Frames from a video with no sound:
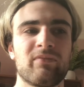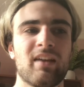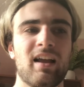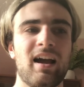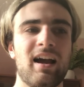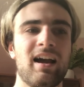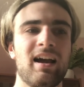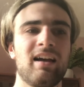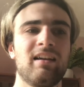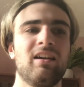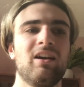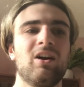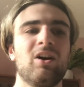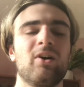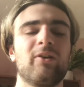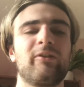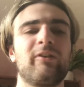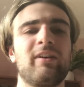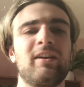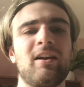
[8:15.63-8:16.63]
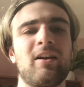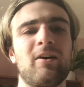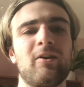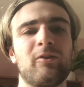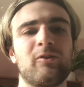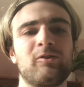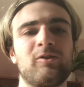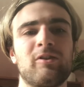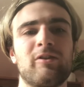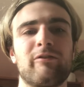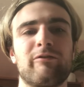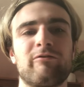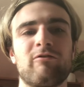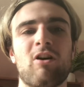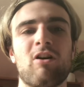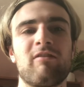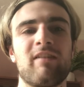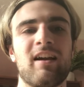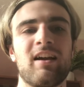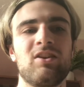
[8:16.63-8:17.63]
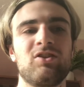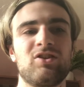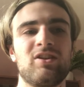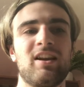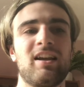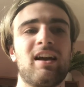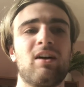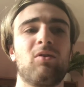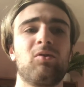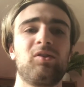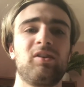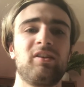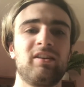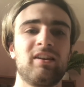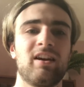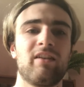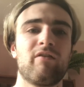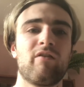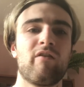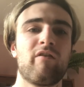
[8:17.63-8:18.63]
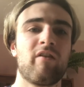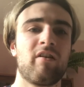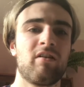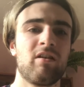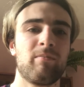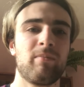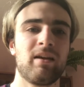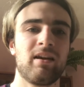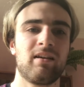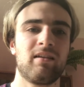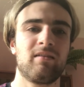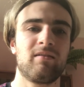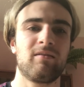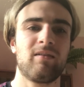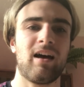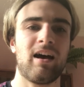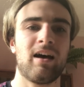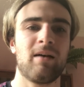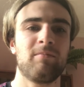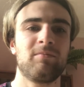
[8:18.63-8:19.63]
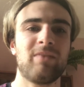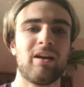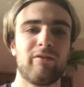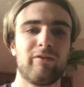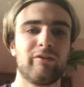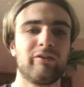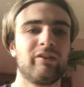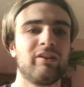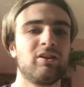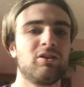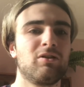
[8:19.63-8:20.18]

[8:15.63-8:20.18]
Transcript: And I'd say last year the Ferrari engine obviously did have a very big deficit.